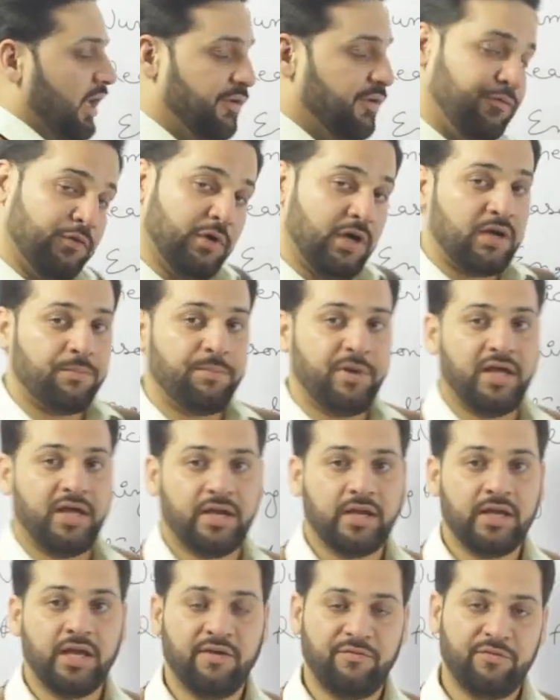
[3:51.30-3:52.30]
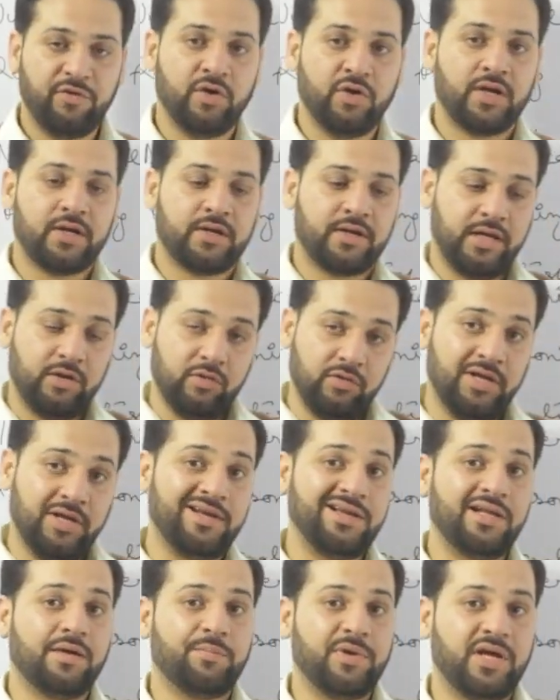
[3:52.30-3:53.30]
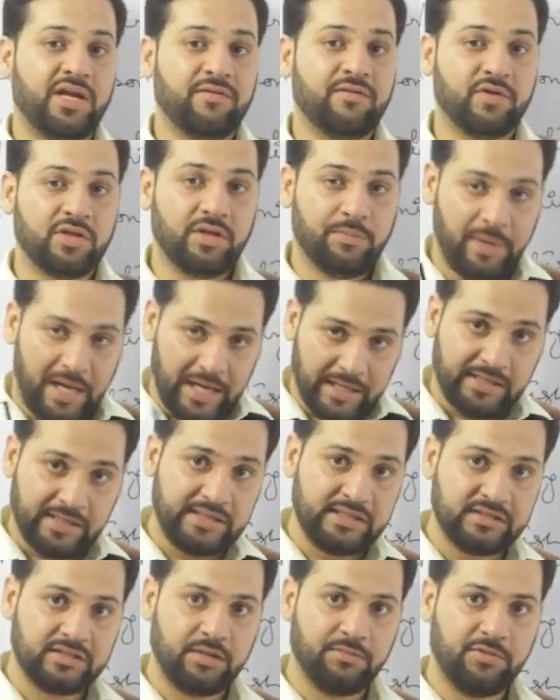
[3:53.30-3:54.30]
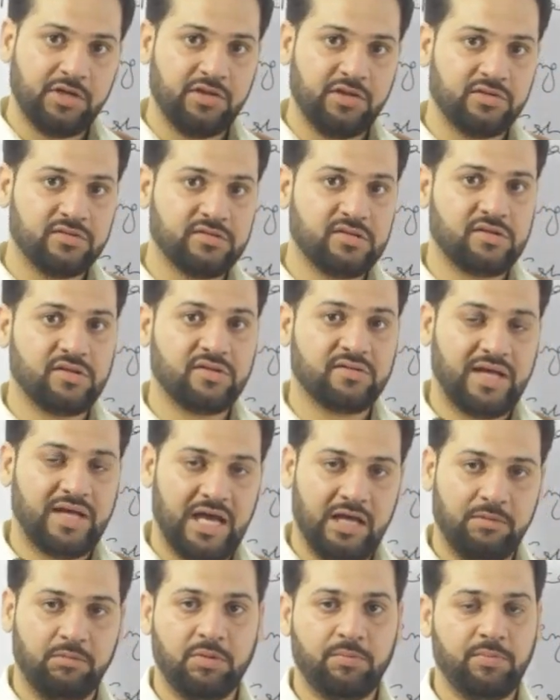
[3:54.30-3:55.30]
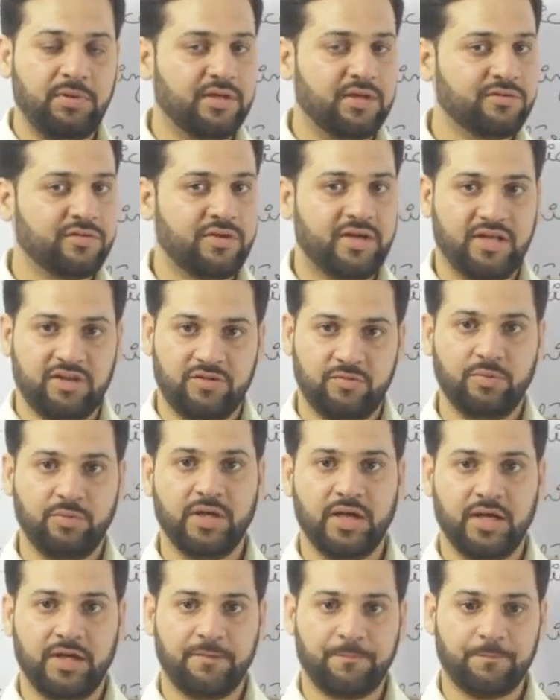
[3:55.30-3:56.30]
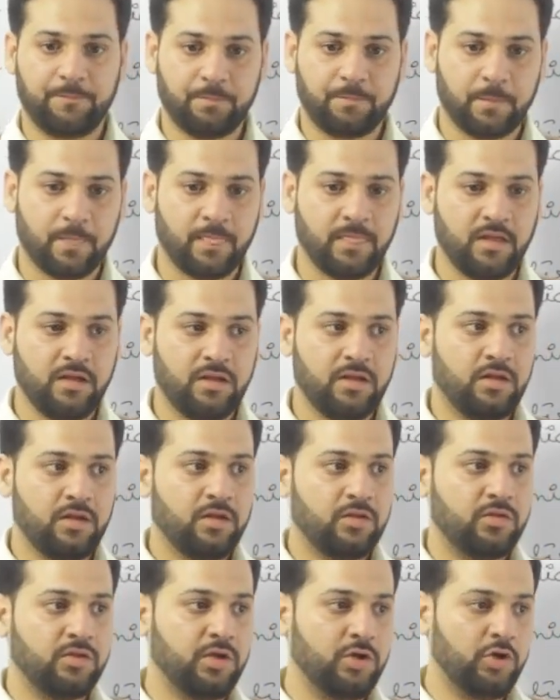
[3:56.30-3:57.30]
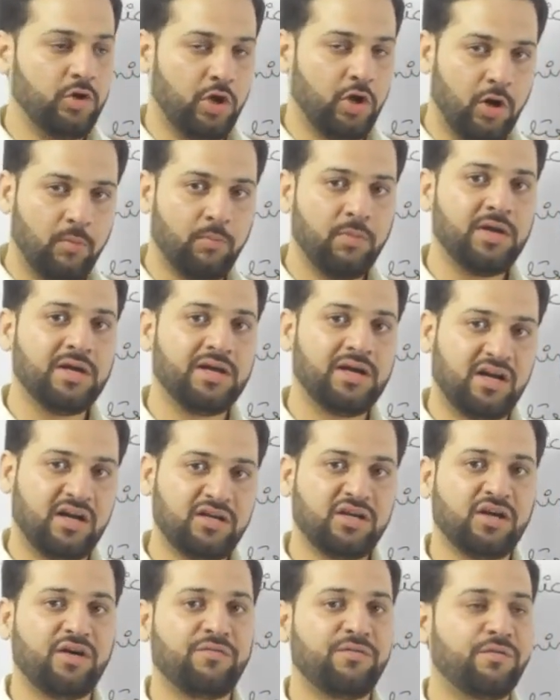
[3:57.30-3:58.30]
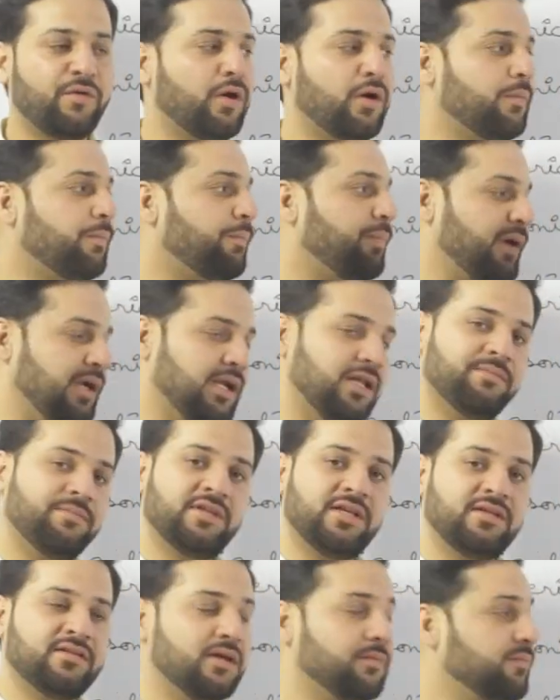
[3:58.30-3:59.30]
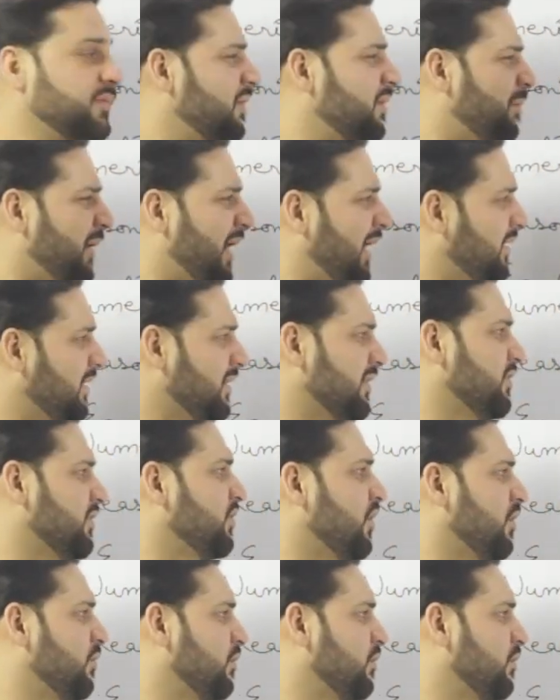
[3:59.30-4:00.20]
If you are regularly appearing for the banking examination such as IBPS or SBI, the normal cutoff for prelims exam, the pattern is